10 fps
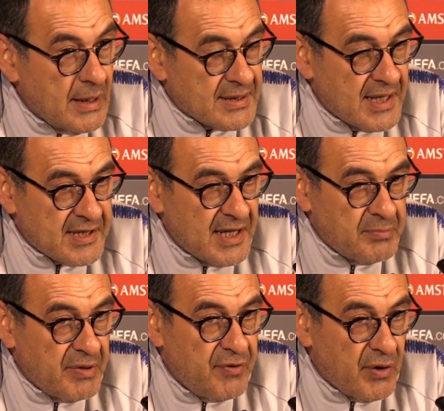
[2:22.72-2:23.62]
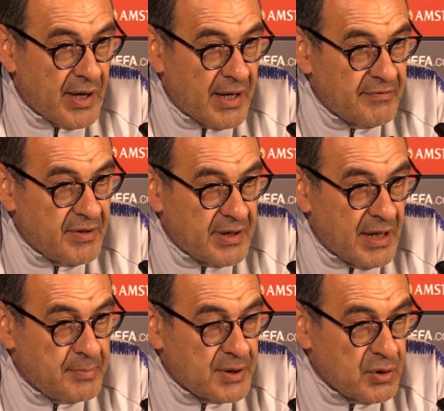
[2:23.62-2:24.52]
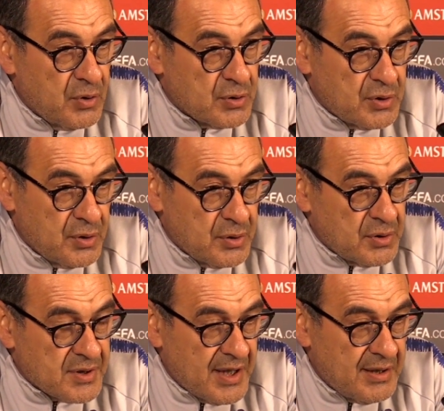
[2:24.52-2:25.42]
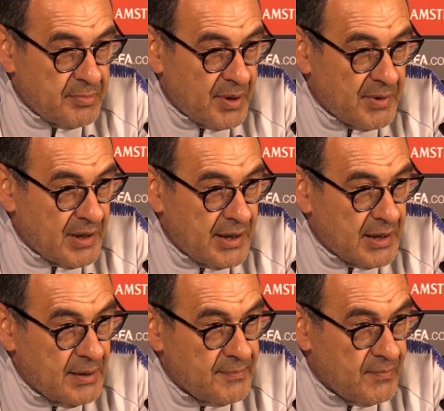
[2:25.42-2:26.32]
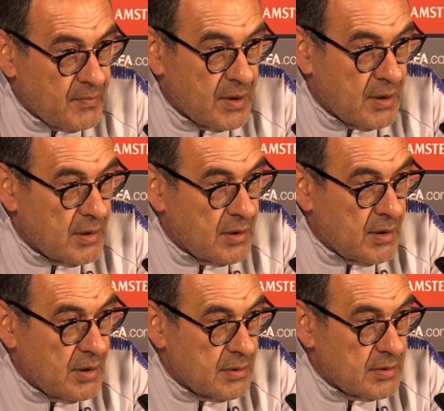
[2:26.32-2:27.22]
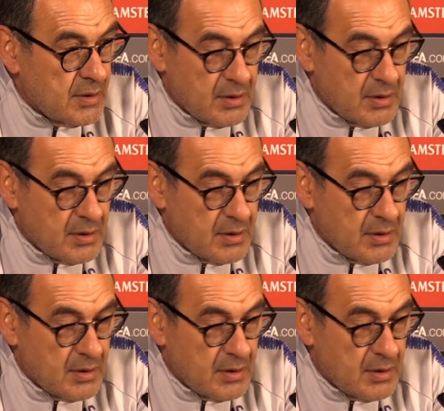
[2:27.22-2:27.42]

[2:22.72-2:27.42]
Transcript: As I said before, I am very happy to to to stay in Premier League. Chelsea.